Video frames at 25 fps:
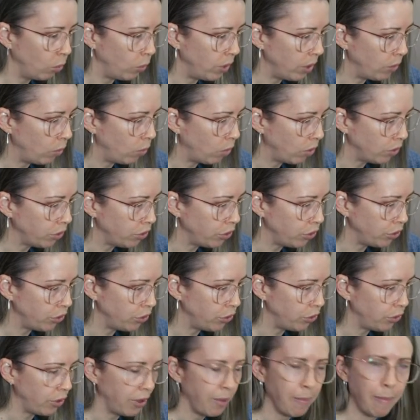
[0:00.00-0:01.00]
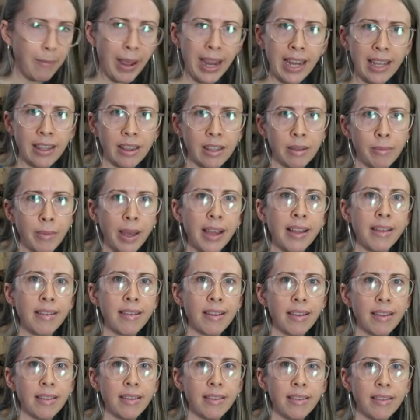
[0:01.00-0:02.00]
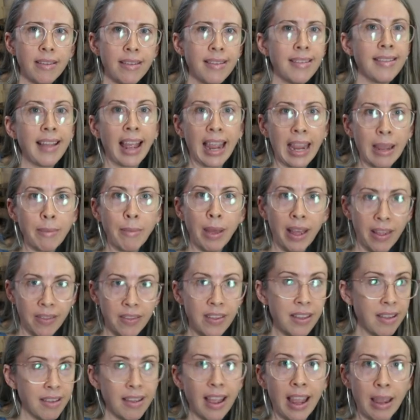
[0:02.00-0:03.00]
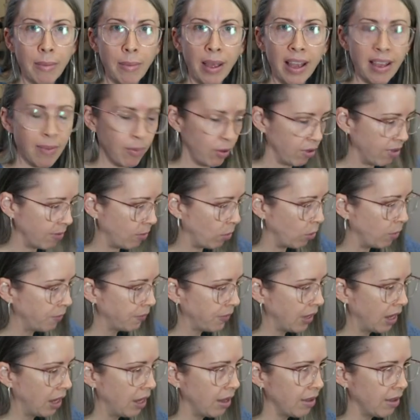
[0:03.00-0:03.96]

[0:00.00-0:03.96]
we want to make them as same the same as possible.